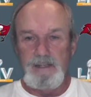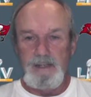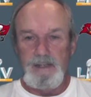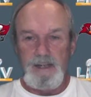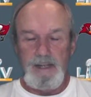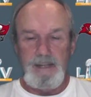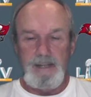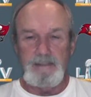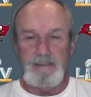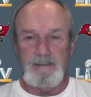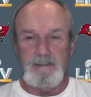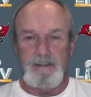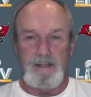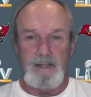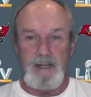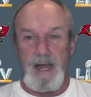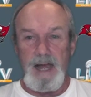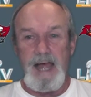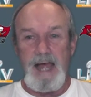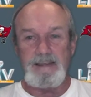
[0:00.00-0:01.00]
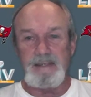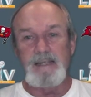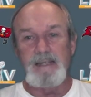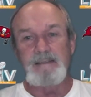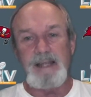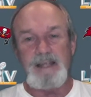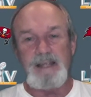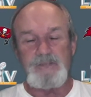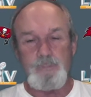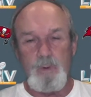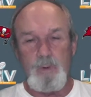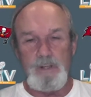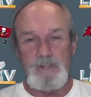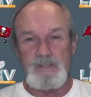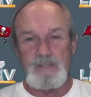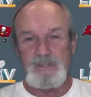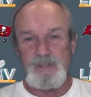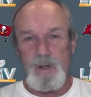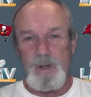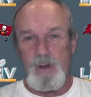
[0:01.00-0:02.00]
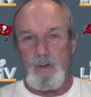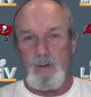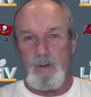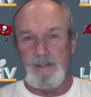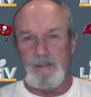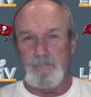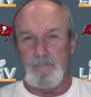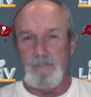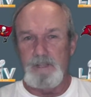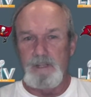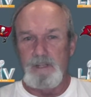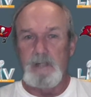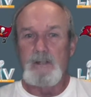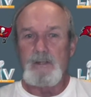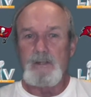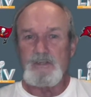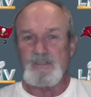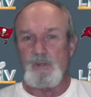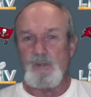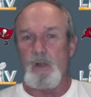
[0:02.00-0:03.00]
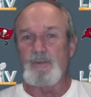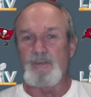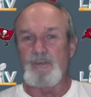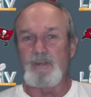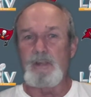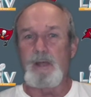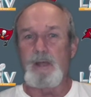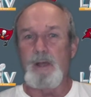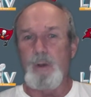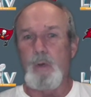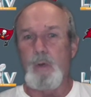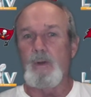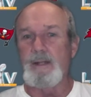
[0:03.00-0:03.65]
And I think that's where you saw him start to go.